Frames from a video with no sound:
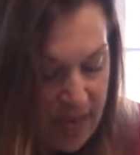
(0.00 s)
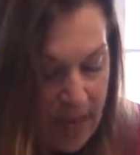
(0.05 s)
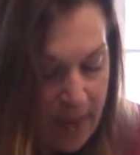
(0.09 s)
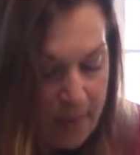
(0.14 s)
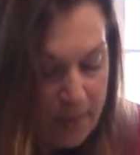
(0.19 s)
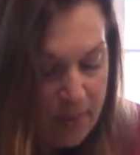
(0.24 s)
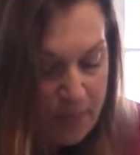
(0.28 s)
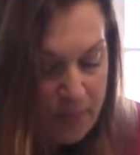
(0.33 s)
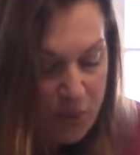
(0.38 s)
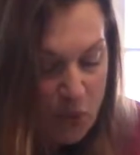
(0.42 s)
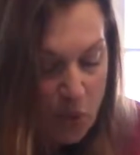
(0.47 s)

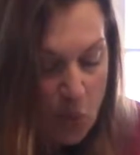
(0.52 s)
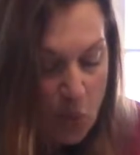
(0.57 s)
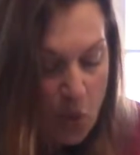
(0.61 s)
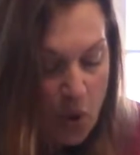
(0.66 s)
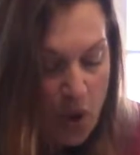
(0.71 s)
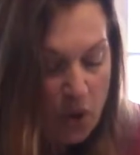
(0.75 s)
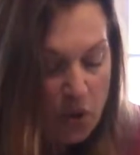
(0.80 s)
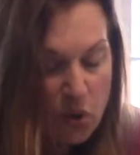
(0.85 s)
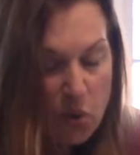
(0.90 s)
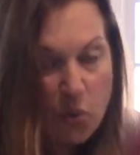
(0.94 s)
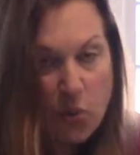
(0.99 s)
to put
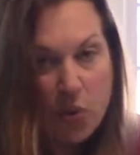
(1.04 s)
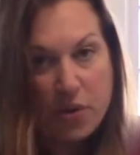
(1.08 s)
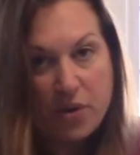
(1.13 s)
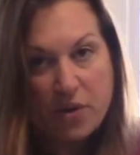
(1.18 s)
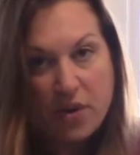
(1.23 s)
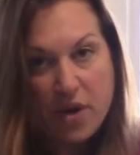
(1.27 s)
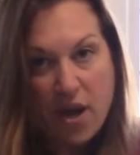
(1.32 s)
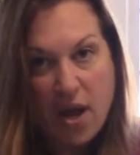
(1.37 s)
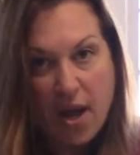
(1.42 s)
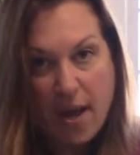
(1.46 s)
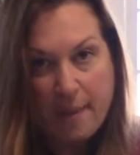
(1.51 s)

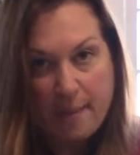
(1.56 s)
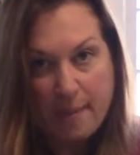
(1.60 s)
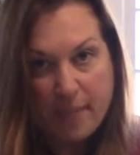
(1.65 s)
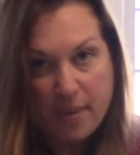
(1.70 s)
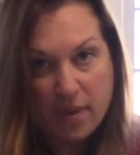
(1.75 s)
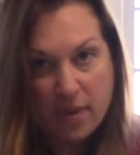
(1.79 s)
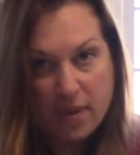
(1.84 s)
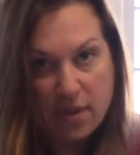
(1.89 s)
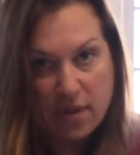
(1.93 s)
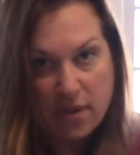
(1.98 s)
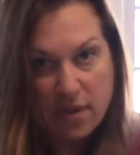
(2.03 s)
1/4 cup
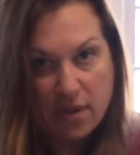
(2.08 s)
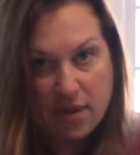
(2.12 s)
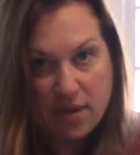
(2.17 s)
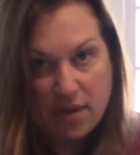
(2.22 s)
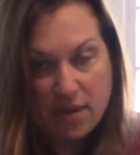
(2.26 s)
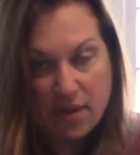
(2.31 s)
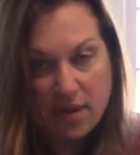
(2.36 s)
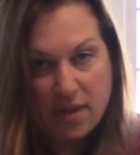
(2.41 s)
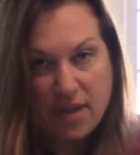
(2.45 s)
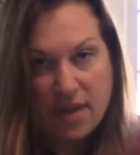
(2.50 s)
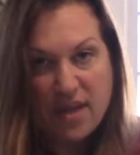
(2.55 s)

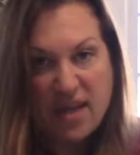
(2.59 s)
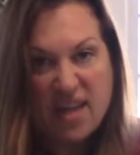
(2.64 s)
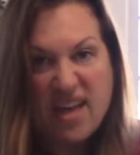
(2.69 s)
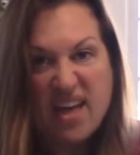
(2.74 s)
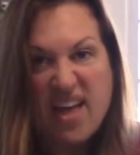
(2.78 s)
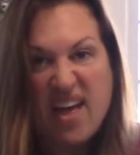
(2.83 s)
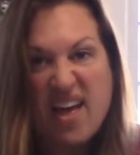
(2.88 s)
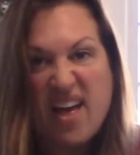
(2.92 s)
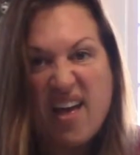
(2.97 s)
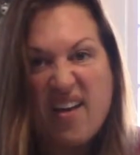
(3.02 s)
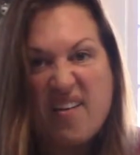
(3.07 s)

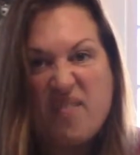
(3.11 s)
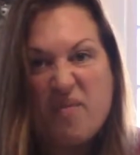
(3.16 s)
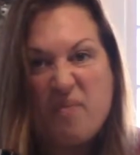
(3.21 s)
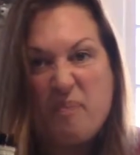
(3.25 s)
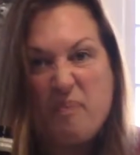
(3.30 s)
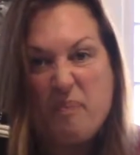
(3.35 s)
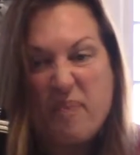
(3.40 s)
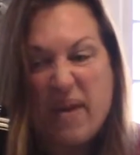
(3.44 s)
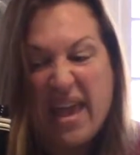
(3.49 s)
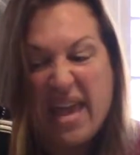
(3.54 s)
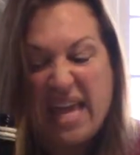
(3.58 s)

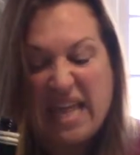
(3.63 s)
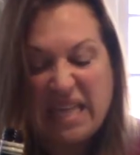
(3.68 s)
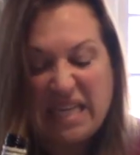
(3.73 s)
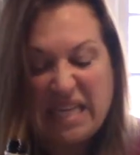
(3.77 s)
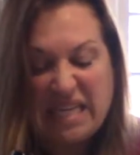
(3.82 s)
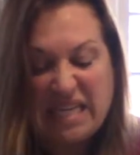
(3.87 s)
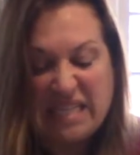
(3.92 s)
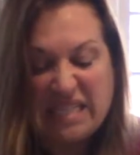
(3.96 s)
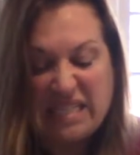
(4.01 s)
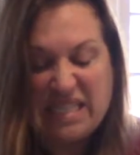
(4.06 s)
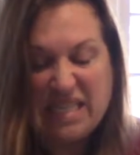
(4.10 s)
of
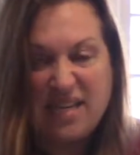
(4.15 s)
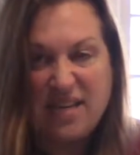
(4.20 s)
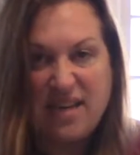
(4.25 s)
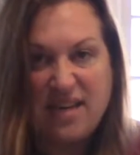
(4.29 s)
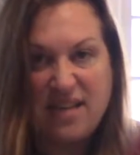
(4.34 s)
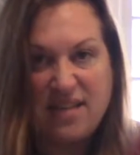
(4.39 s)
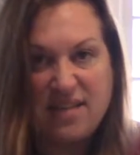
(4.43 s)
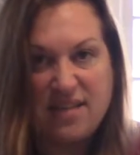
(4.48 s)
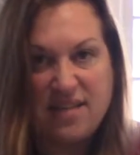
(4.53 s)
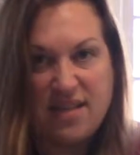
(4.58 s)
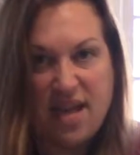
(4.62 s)
Baileys
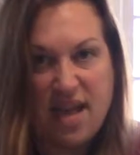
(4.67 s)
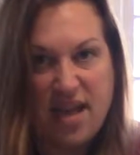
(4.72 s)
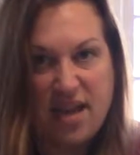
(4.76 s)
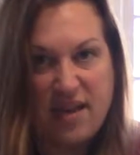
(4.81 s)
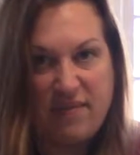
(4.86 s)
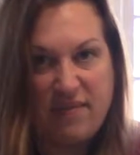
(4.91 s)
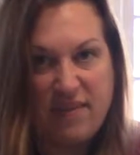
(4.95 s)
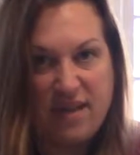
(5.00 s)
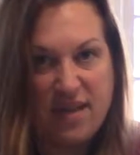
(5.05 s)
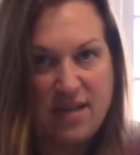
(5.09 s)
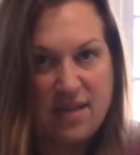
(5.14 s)
inside
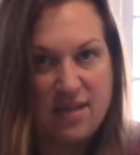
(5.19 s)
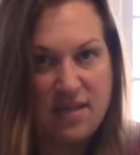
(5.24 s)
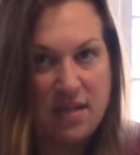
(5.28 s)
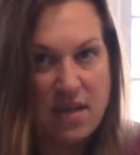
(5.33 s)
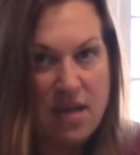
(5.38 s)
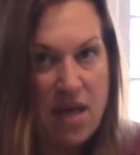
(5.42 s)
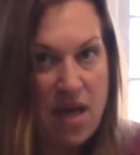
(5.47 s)
of this.